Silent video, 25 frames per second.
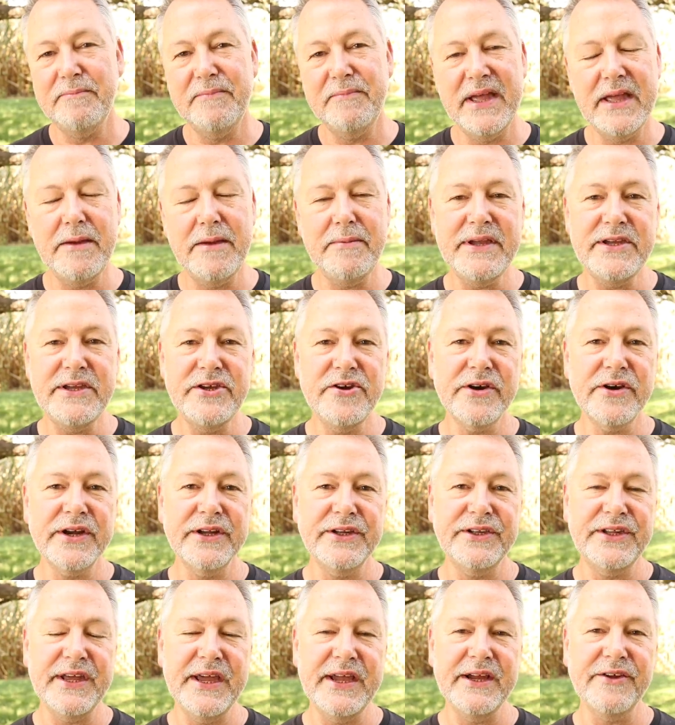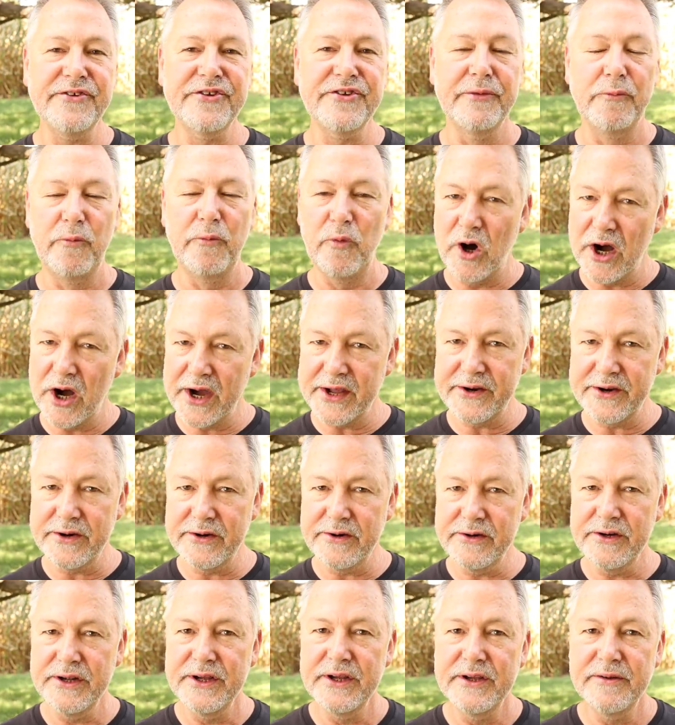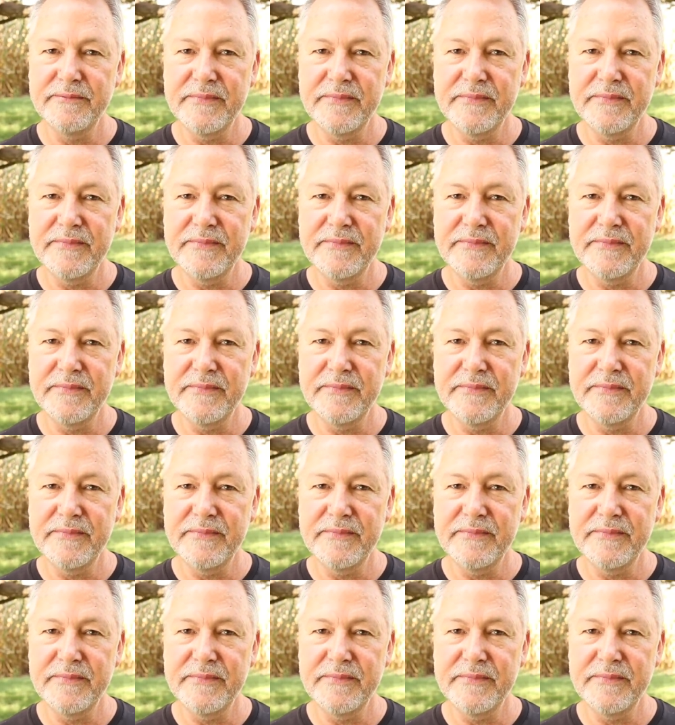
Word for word: Maybe you could take some water,